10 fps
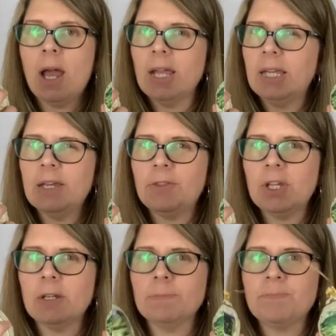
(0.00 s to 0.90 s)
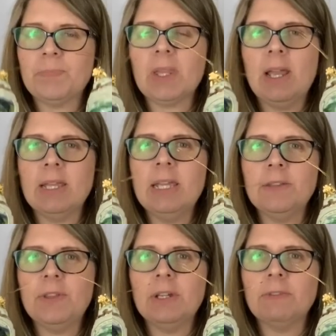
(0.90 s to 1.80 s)
I can't think. I
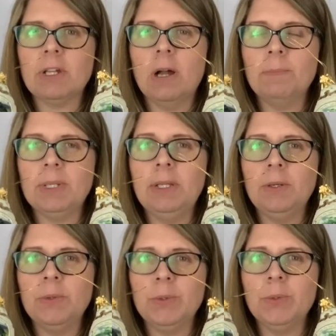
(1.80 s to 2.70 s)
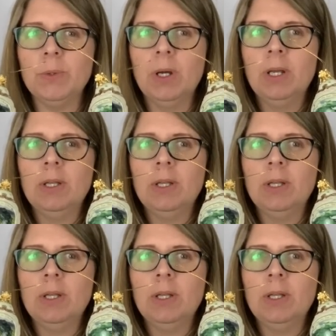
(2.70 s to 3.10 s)
can't think of the company who